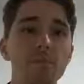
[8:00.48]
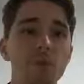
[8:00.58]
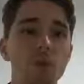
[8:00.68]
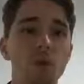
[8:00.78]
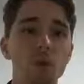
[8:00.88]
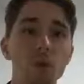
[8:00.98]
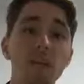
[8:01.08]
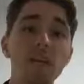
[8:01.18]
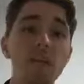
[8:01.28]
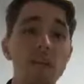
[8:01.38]
being dropped.
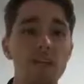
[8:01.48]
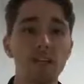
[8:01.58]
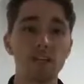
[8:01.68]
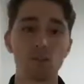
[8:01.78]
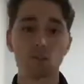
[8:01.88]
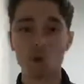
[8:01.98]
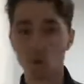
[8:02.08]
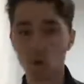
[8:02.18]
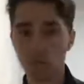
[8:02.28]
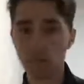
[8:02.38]
Hickey knows he needs to
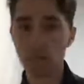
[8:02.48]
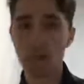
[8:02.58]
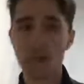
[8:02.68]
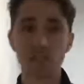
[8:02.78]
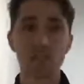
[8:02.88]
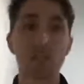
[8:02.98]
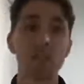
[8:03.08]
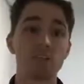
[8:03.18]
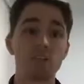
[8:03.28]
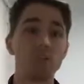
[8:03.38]
work on his hit-outs
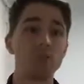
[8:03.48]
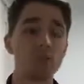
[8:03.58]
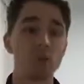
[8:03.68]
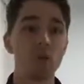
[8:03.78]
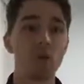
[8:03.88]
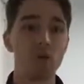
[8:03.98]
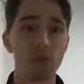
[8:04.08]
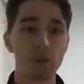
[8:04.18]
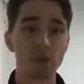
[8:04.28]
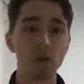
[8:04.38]
as opposed to just going
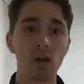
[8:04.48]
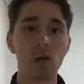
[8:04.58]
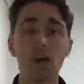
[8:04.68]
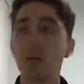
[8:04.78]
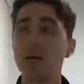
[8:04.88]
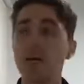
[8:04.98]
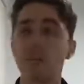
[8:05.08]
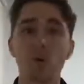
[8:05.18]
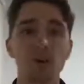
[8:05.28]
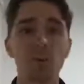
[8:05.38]
around the ground. He's
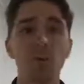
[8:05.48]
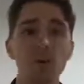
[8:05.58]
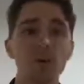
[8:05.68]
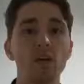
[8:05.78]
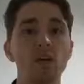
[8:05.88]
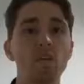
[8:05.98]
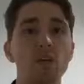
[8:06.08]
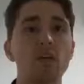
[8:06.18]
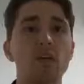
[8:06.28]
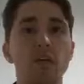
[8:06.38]
body-on-body with the other
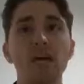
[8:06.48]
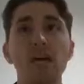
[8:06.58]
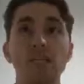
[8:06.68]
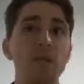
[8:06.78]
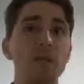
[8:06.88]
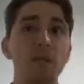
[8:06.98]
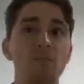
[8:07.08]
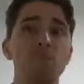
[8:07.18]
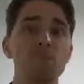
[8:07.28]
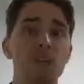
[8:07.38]
ruckman, hasn't been up
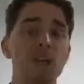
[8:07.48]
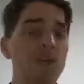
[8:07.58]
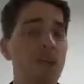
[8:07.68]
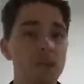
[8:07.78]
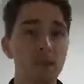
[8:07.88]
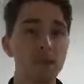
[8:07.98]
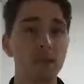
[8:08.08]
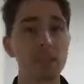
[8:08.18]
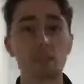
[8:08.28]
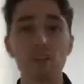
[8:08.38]
to standard the last couple of
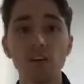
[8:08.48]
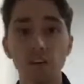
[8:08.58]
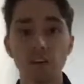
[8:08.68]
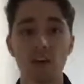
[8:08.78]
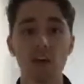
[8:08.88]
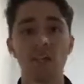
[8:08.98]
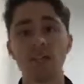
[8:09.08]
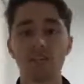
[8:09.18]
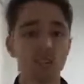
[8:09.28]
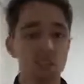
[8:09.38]
weeks, and he knows that. He
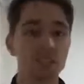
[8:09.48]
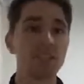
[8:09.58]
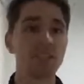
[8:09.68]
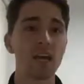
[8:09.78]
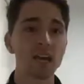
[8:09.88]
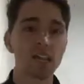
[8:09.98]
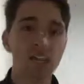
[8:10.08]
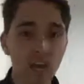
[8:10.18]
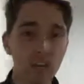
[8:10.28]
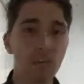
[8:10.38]
needs to go back to Sandy
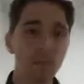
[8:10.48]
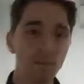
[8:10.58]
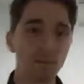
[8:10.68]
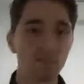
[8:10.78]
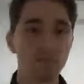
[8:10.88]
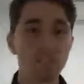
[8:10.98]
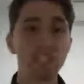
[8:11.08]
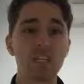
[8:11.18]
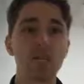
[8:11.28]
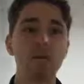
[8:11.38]
and be a bit more
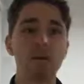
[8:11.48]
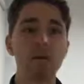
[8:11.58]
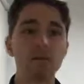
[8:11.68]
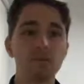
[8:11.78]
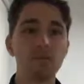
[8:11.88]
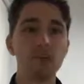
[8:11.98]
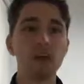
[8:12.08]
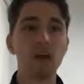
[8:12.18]
physically competitive